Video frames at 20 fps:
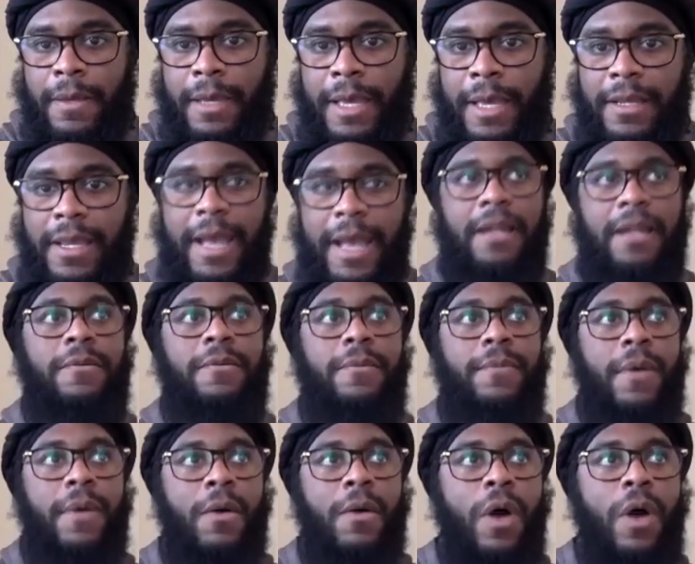and kind of
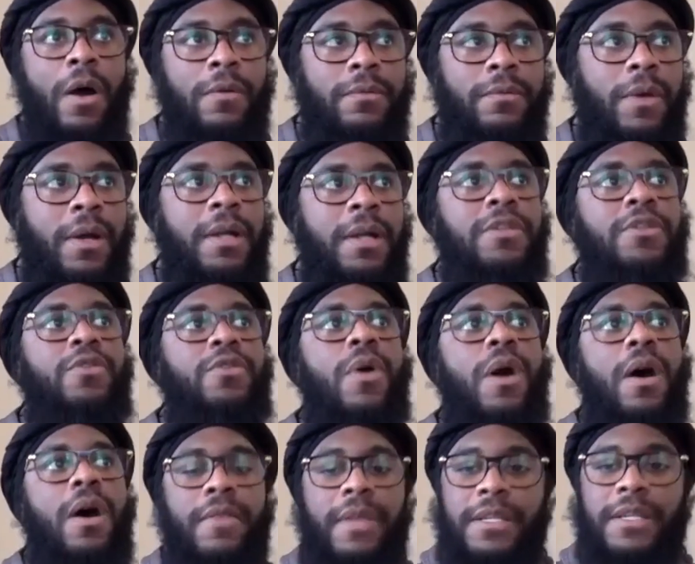un- undo
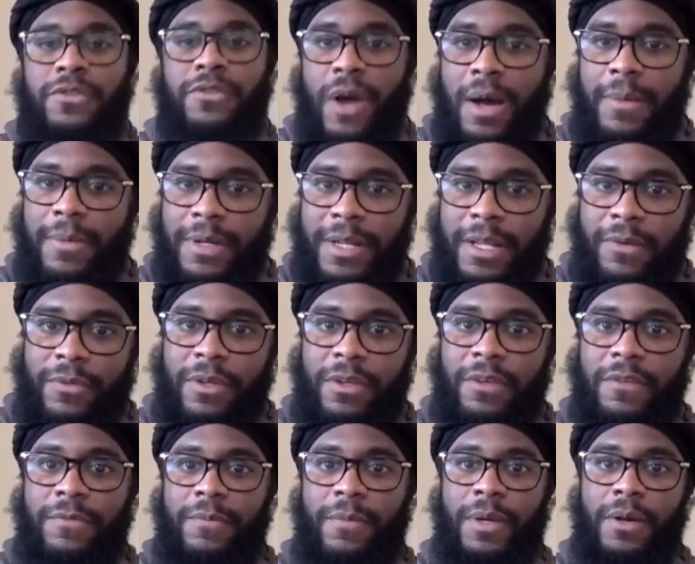all that trauma that
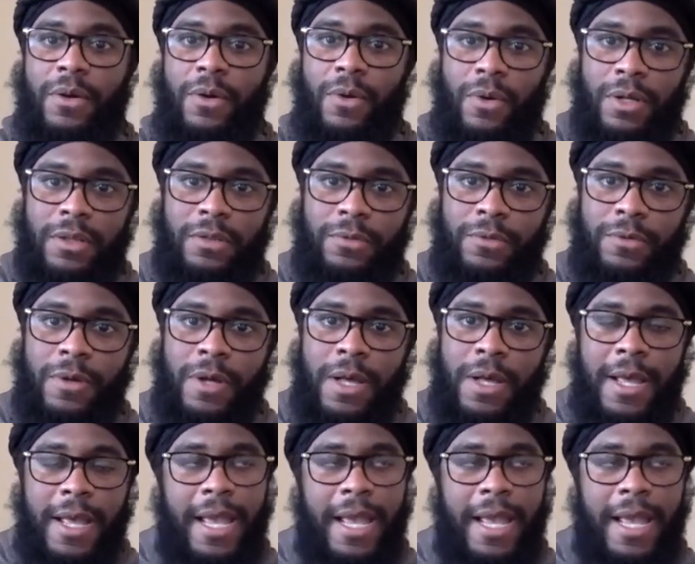we've been going through.